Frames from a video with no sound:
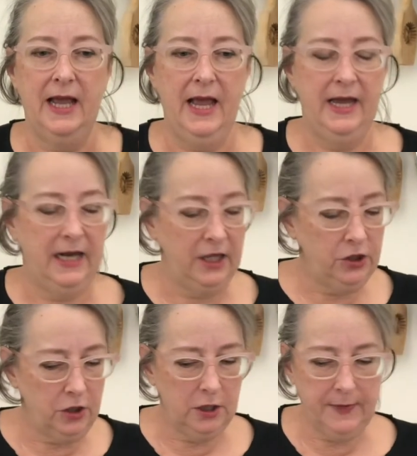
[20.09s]
And I
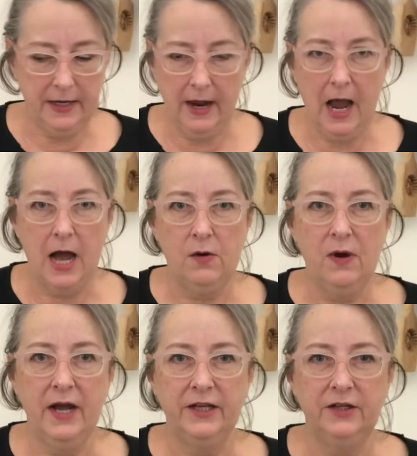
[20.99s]
thought about
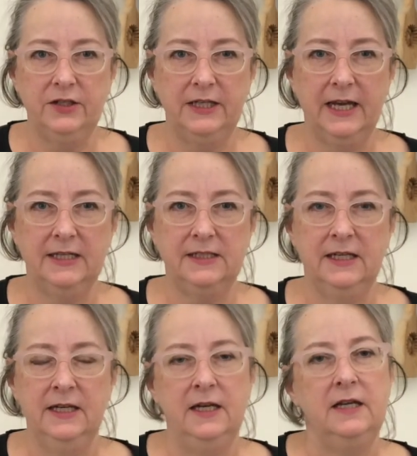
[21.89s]
how I could get
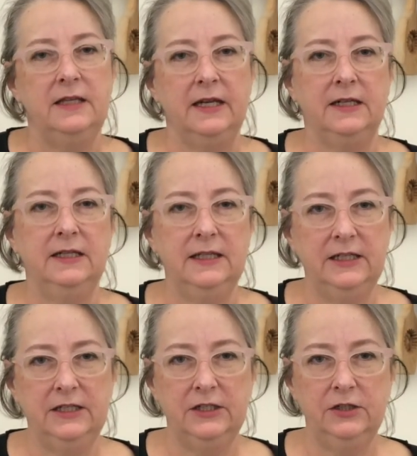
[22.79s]
that
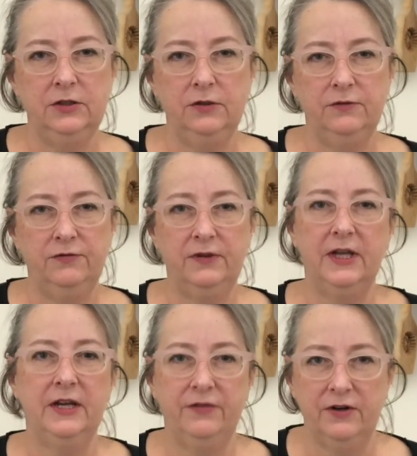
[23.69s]
clear
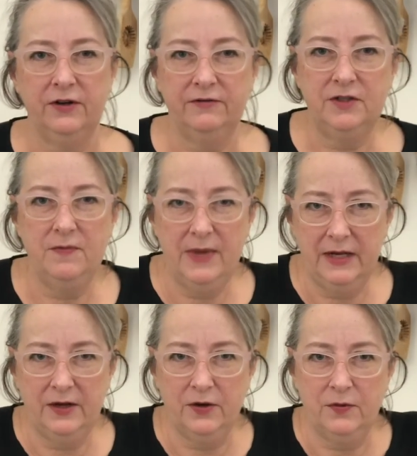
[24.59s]
flavor of
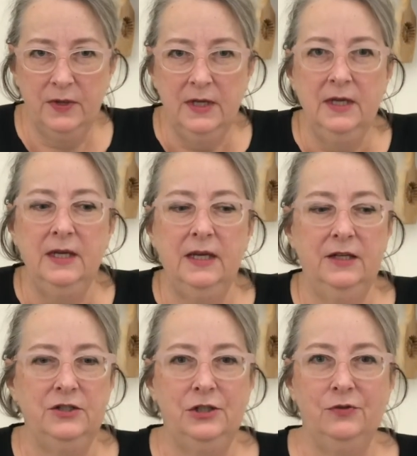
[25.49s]
tomato
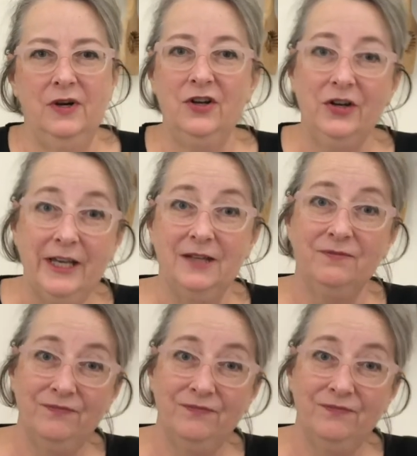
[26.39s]
into a cookie.